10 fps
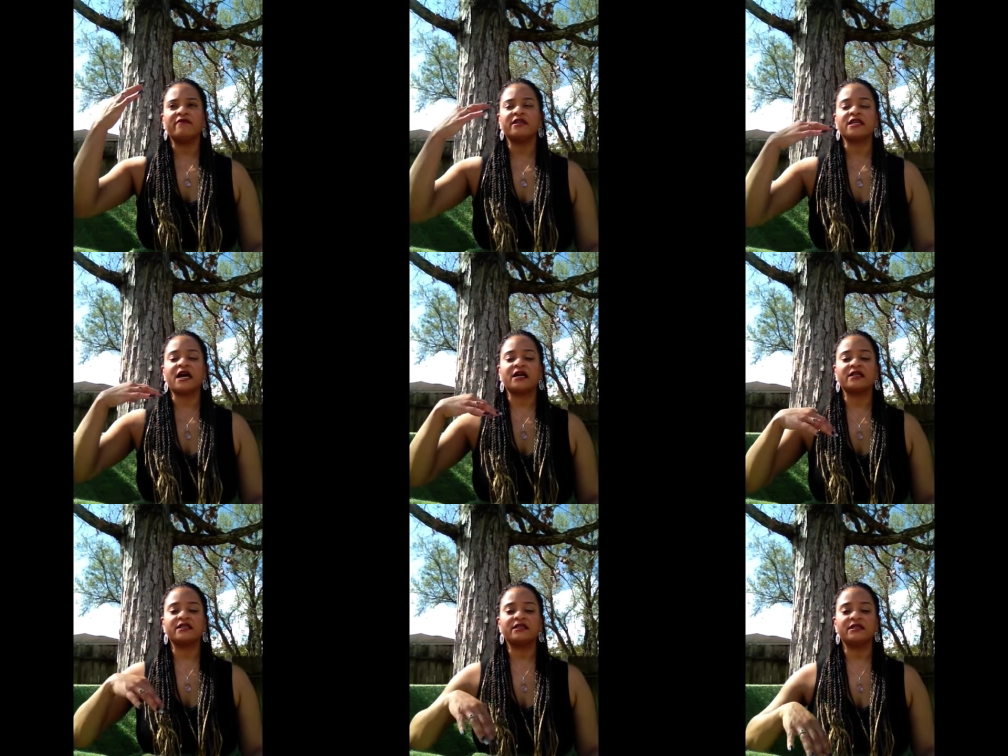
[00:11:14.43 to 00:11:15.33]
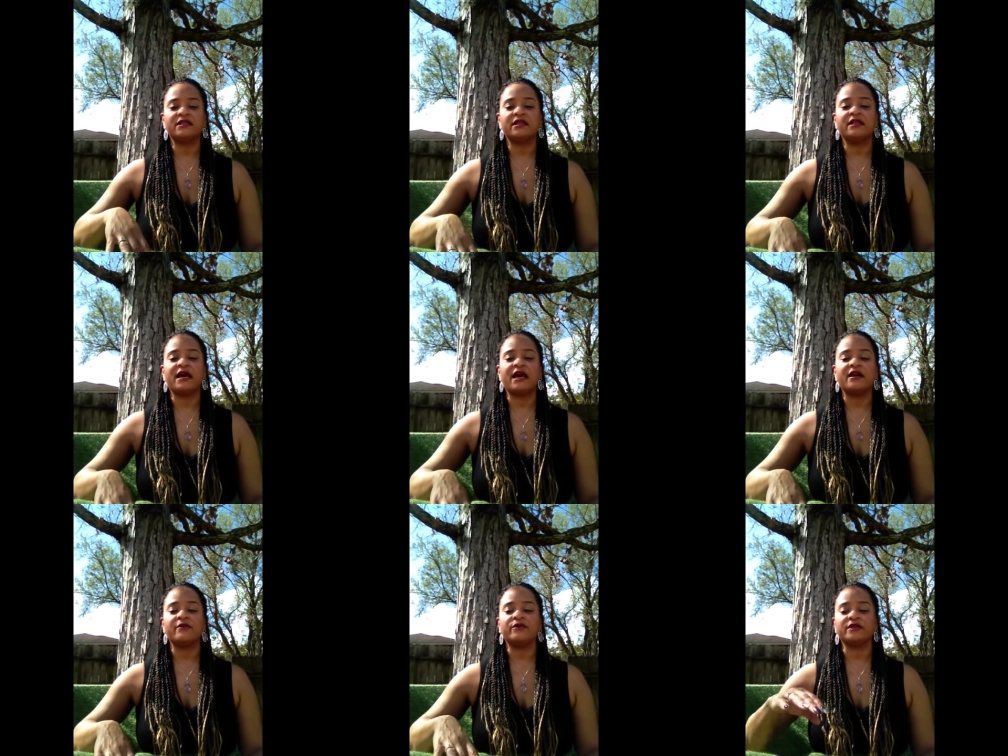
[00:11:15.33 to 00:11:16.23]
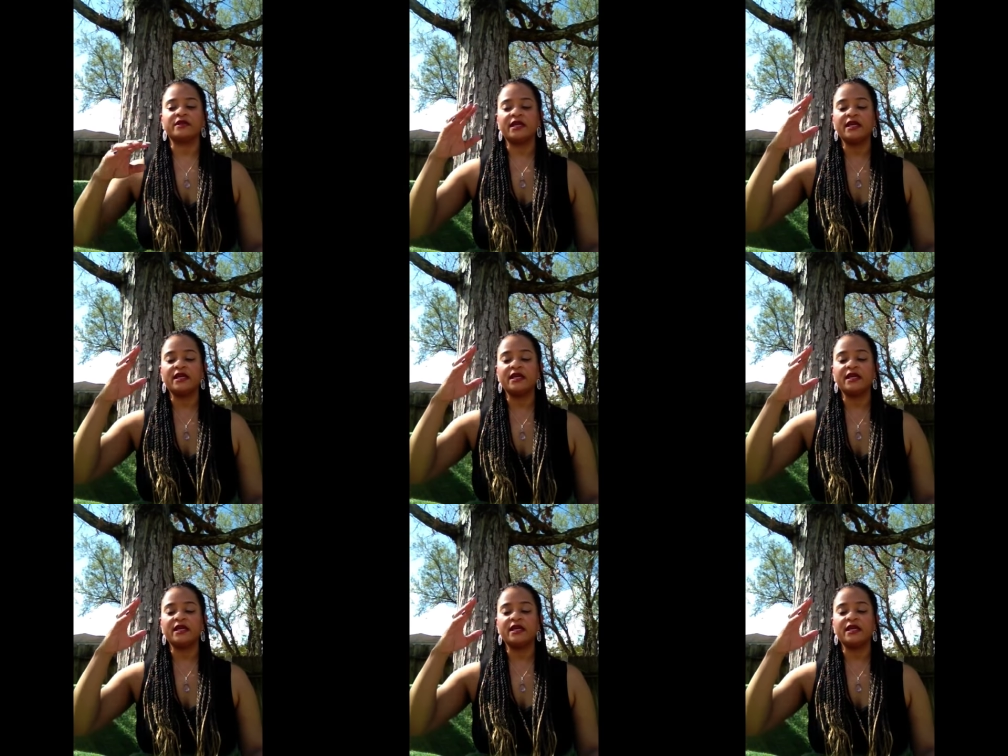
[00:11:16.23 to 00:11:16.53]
of the toxicity that was